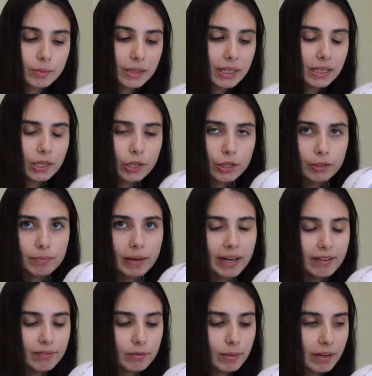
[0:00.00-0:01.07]
We need a good
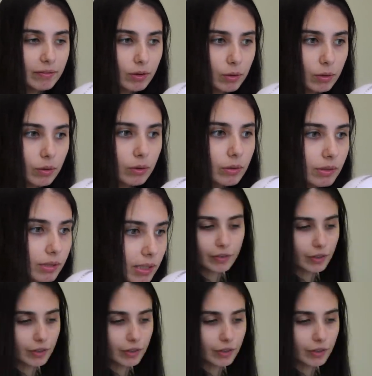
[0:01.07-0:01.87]
mic for my vocals.